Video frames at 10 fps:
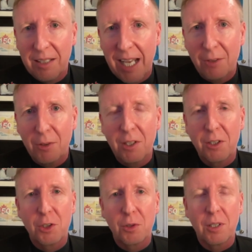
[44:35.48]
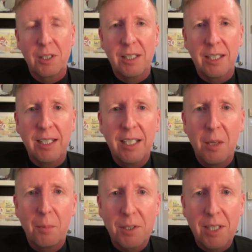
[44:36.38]
agricultural uh,
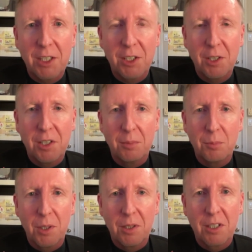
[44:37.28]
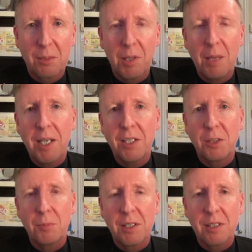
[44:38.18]
protectionism with the supply
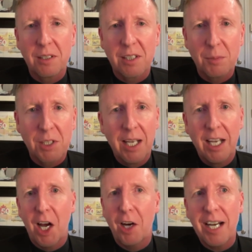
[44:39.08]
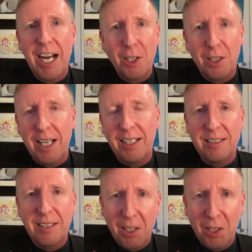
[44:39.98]
management systems, our airline
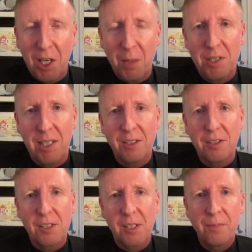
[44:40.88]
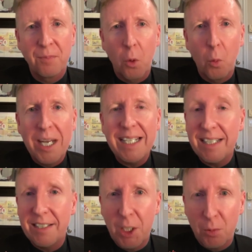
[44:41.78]
and telecom sectors. We
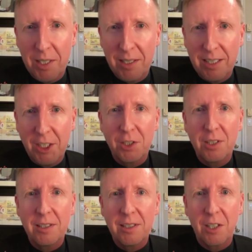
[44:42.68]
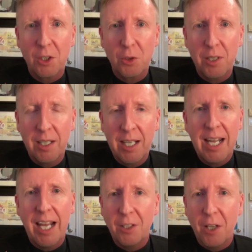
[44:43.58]
need deregulation in this country,
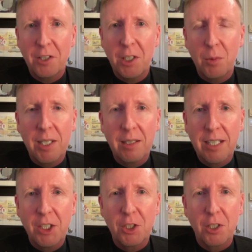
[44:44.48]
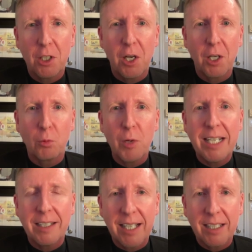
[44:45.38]
and not deregulation along a
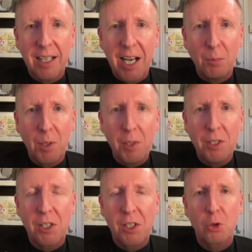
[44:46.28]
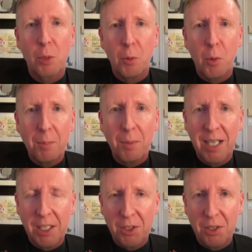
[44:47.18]
Reaganite line where we just strip away
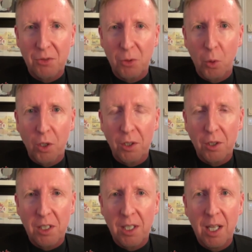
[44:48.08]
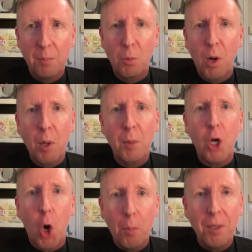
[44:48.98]
protections for workers, but one where we
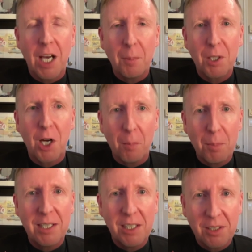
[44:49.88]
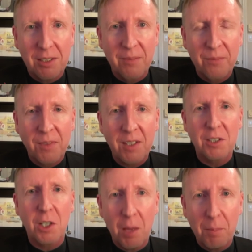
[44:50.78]
open up competition. Because
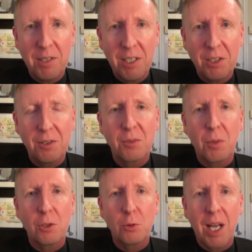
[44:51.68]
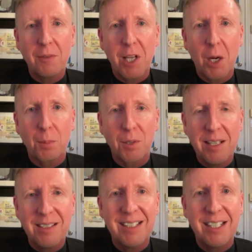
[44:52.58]
competition is what drives down
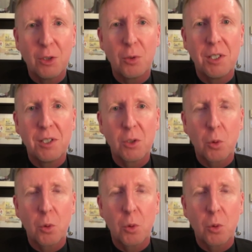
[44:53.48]
price and cell increases phones,